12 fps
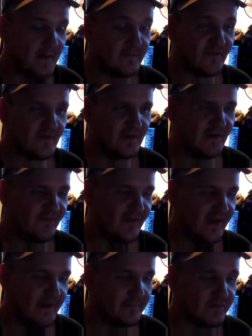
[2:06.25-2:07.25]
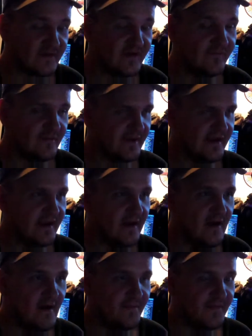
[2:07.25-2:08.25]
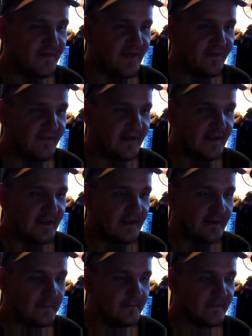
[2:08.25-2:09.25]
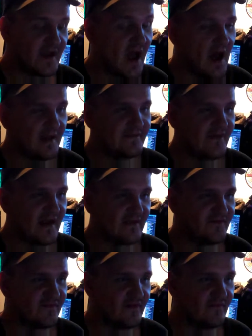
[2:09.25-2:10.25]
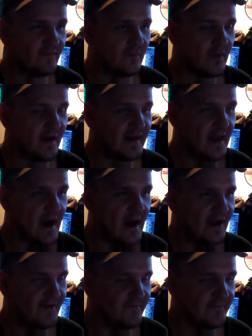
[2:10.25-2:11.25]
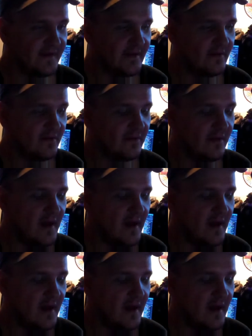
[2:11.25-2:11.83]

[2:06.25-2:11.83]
I'm just going to say briefly that the context of what I feel